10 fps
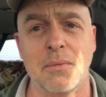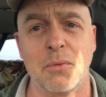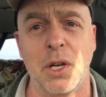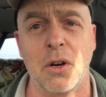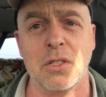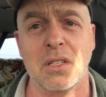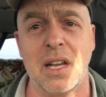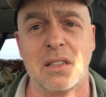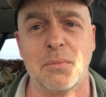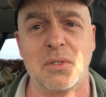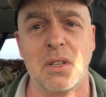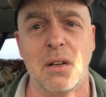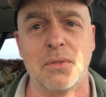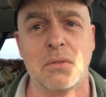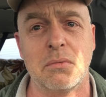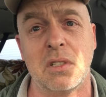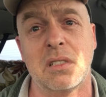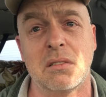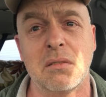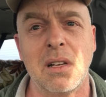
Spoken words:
regurgitate themselves, which